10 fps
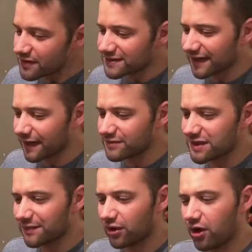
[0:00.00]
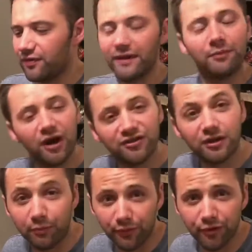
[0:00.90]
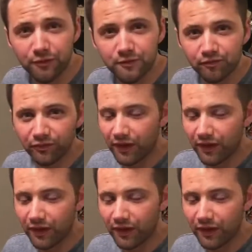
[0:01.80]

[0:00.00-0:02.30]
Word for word: Tonight I'm sipping on the Apothic Brew.